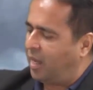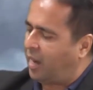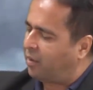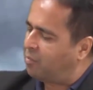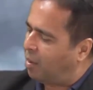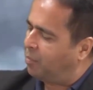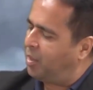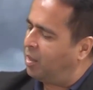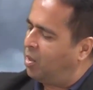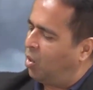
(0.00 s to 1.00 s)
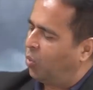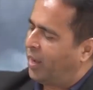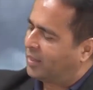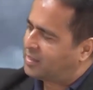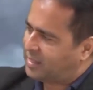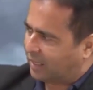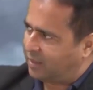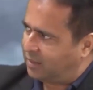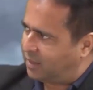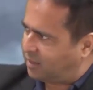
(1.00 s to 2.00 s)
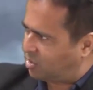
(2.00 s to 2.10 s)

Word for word: and i remember we had settled the